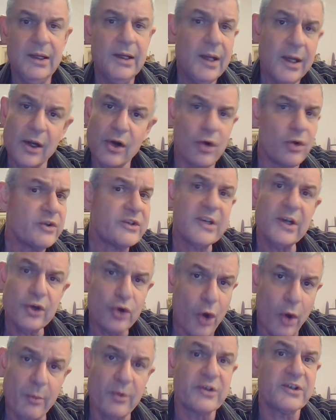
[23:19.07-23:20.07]
can cause
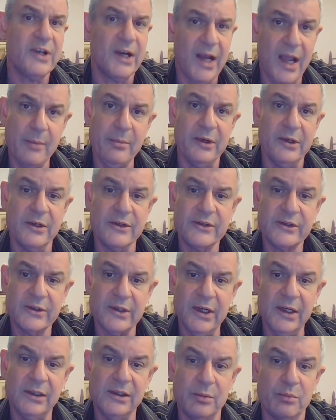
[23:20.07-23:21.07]
enormous unhappiness
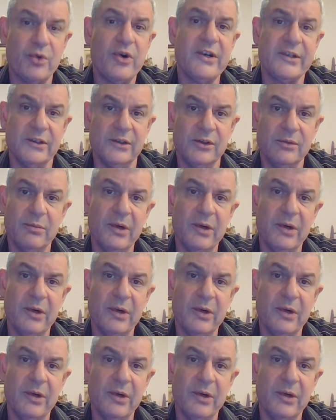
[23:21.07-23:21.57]
in the present,